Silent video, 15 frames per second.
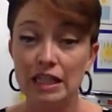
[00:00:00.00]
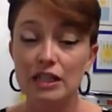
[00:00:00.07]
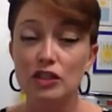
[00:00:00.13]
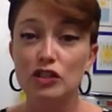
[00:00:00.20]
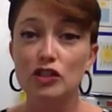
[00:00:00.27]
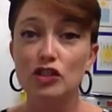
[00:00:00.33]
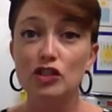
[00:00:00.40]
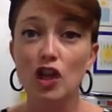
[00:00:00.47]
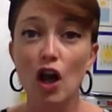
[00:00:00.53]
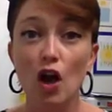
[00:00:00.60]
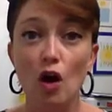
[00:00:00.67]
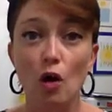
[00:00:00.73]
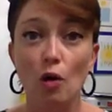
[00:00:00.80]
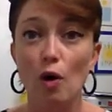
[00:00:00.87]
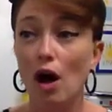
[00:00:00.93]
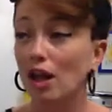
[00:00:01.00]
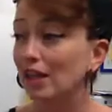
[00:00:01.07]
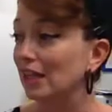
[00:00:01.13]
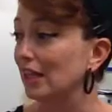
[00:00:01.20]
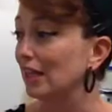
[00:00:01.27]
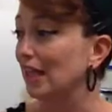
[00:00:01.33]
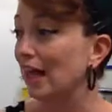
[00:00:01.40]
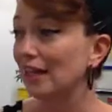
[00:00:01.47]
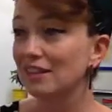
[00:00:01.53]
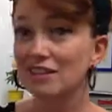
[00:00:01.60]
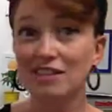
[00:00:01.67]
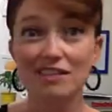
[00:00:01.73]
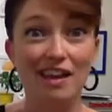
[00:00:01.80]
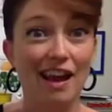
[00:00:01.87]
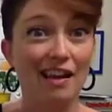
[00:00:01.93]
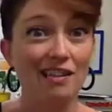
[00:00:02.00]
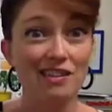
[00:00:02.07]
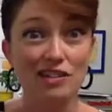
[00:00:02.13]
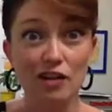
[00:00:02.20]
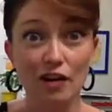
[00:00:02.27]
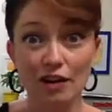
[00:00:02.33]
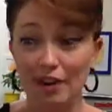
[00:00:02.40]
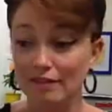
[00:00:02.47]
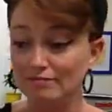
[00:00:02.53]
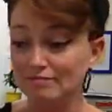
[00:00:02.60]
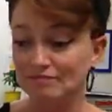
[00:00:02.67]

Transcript: So let's get started.